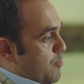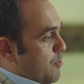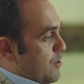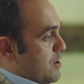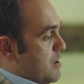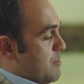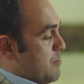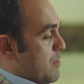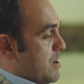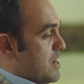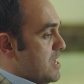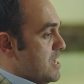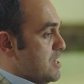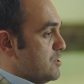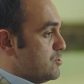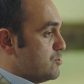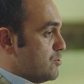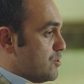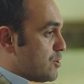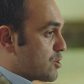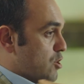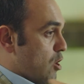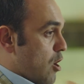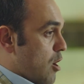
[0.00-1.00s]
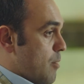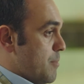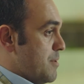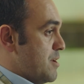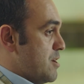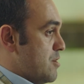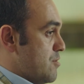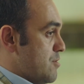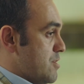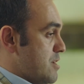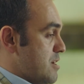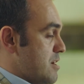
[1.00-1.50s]
putting money into the common
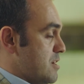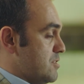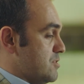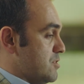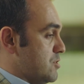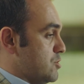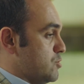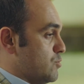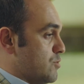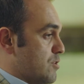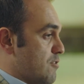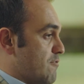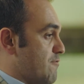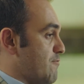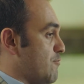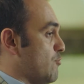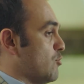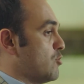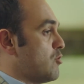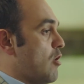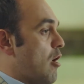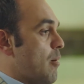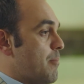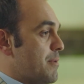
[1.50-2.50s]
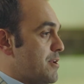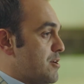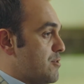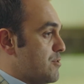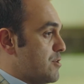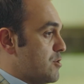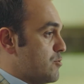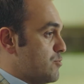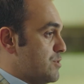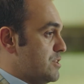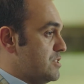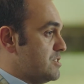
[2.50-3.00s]
areas and doing a full common
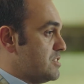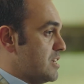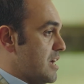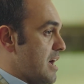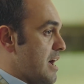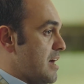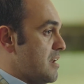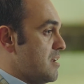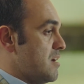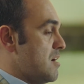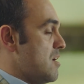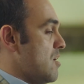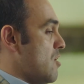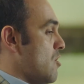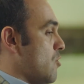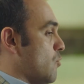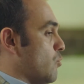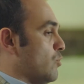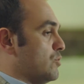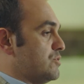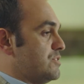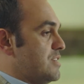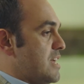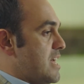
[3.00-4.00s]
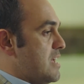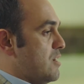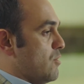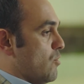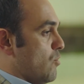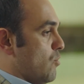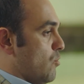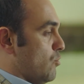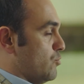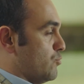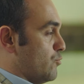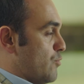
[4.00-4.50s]
area reset. We'll take
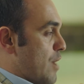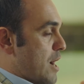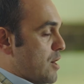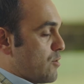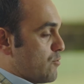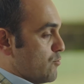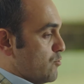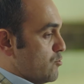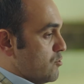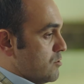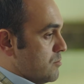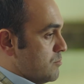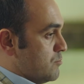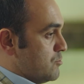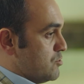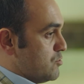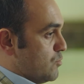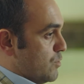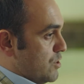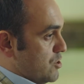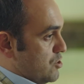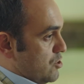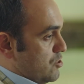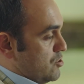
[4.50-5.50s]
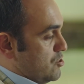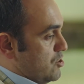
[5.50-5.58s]
old rec rooms, which are